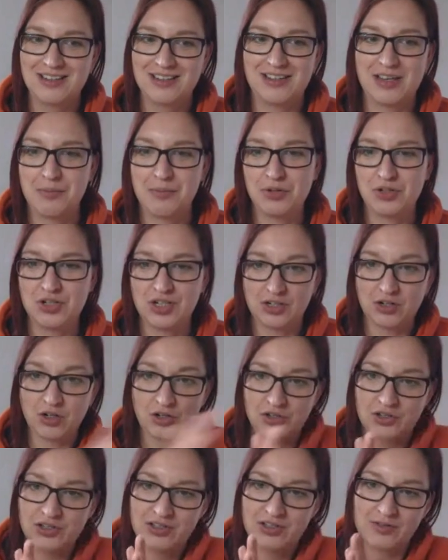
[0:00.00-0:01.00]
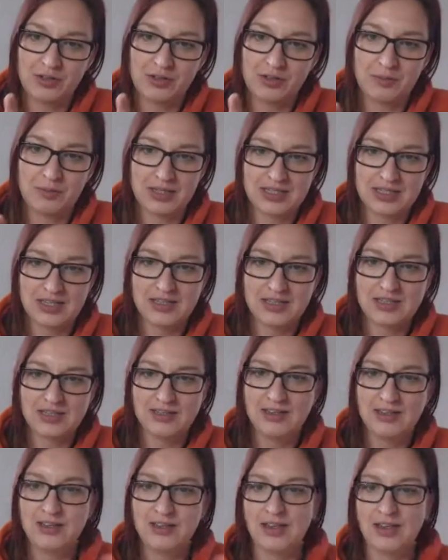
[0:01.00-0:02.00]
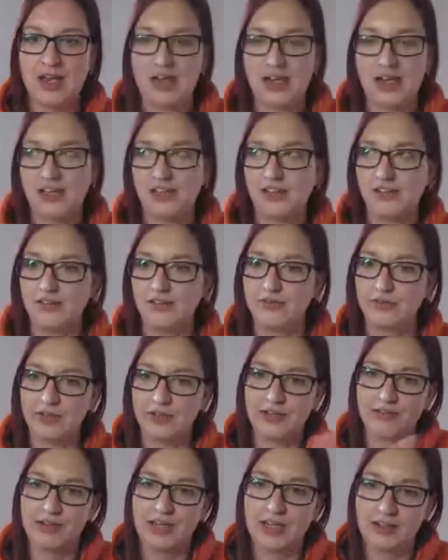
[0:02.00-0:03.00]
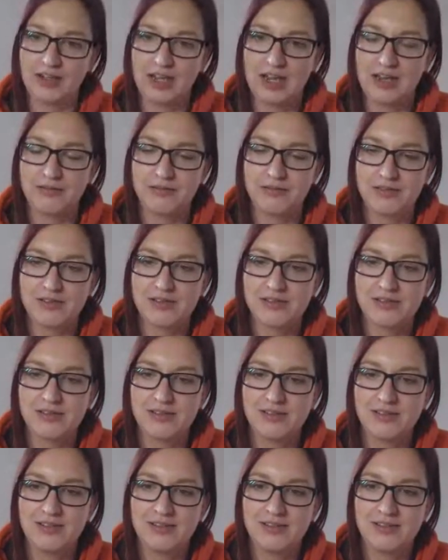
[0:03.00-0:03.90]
so they're pushing costs through the business and through their accounts.